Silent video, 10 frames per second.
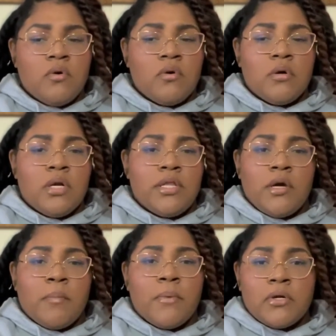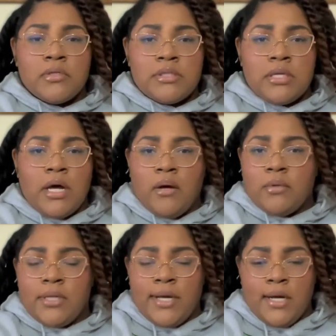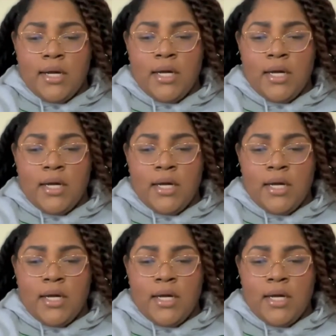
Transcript: or another young person out there